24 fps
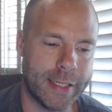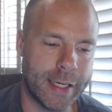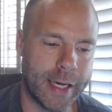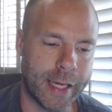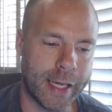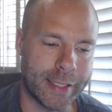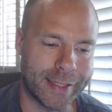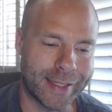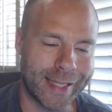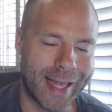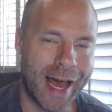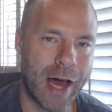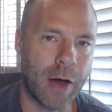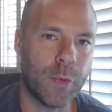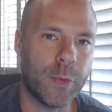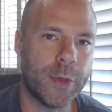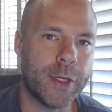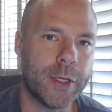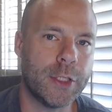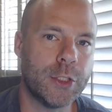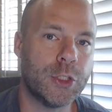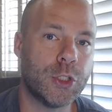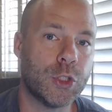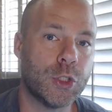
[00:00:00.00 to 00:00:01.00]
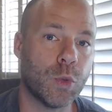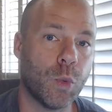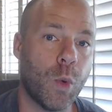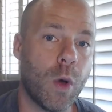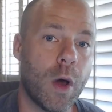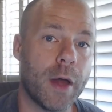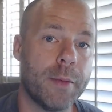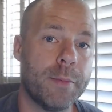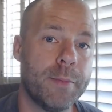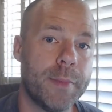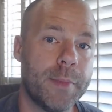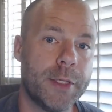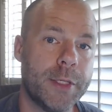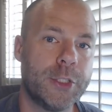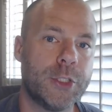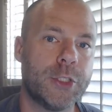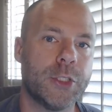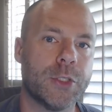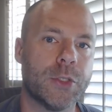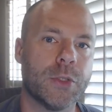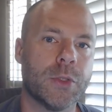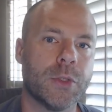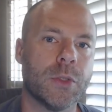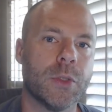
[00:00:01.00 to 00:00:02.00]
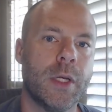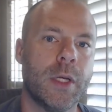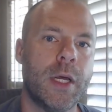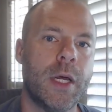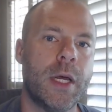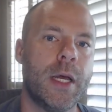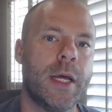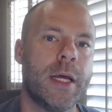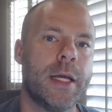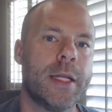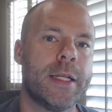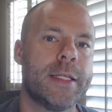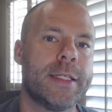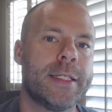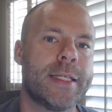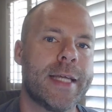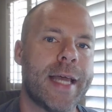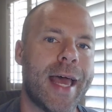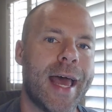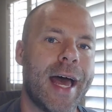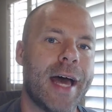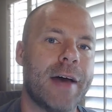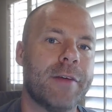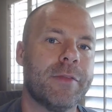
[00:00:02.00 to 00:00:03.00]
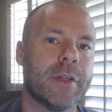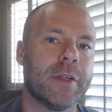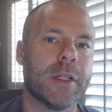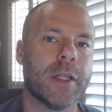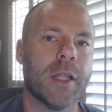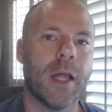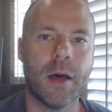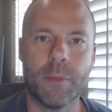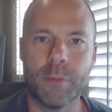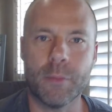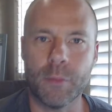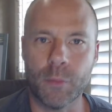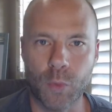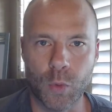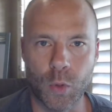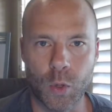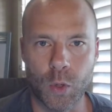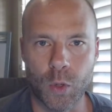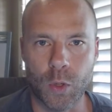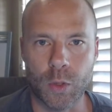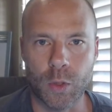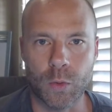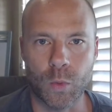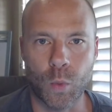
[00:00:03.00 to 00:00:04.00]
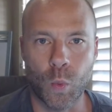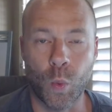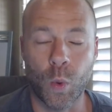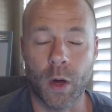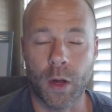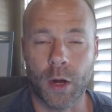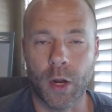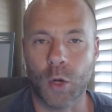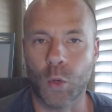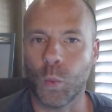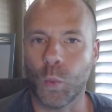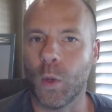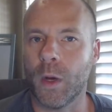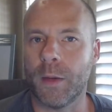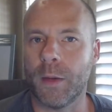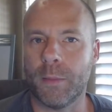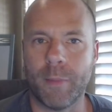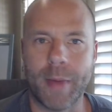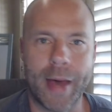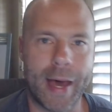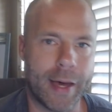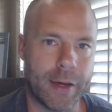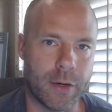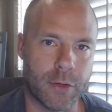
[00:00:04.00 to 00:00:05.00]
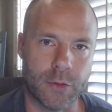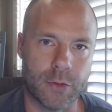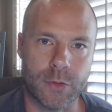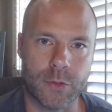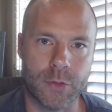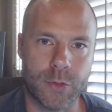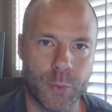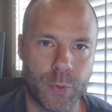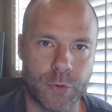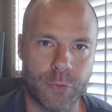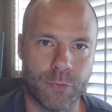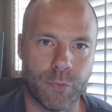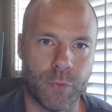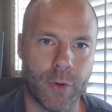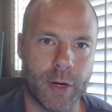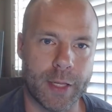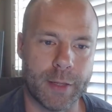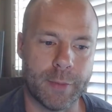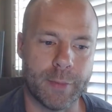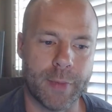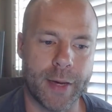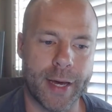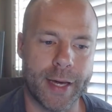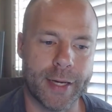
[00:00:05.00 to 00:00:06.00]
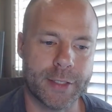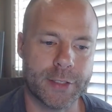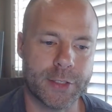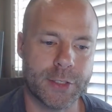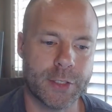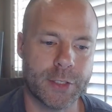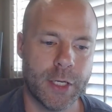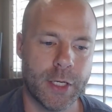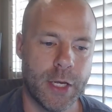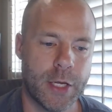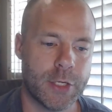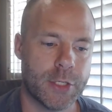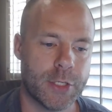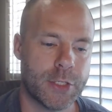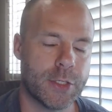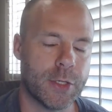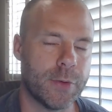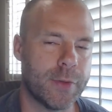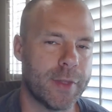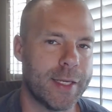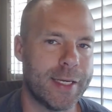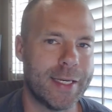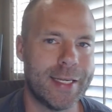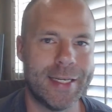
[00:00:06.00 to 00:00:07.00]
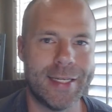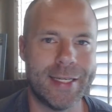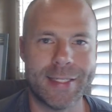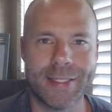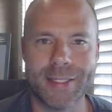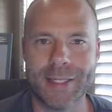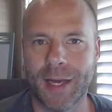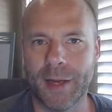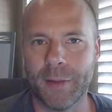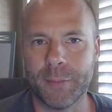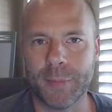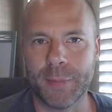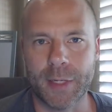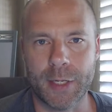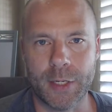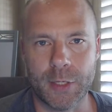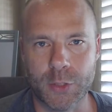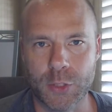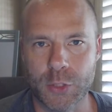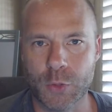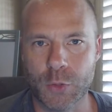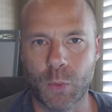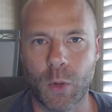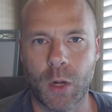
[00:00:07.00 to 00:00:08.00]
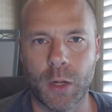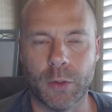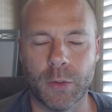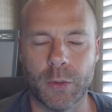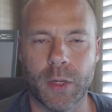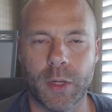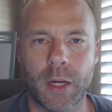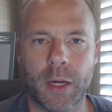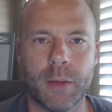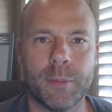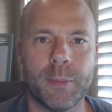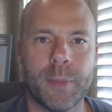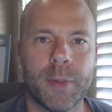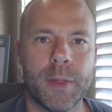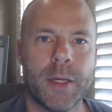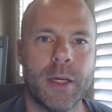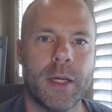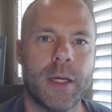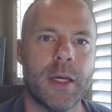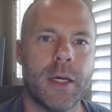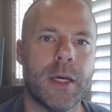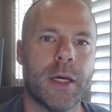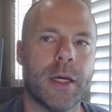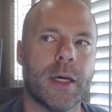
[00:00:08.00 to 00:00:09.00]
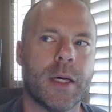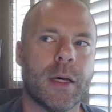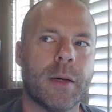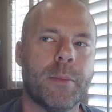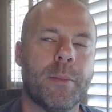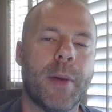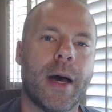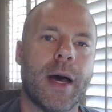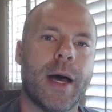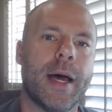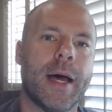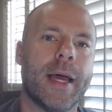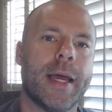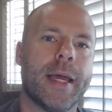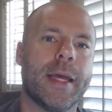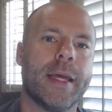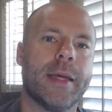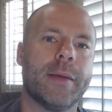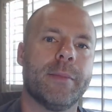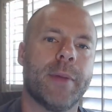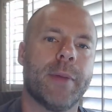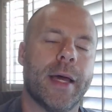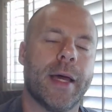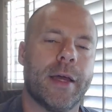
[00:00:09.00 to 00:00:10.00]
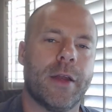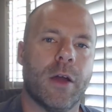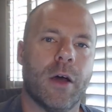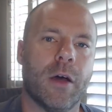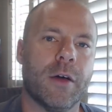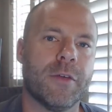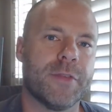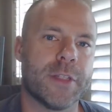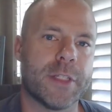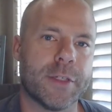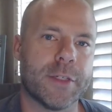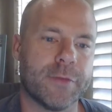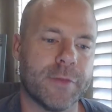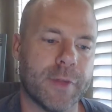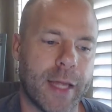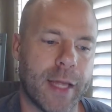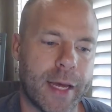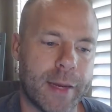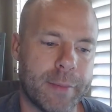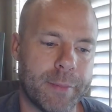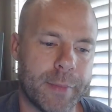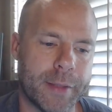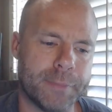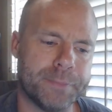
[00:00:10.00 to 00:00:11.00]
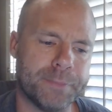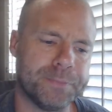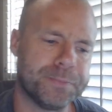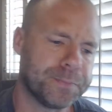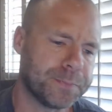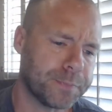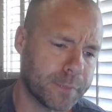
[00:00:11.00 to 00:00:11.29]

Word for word: allowing Juwan Mitchell to have a lot more one on one battles with running backs so that he's not being swallowed up uh, by, by an offensive lineman.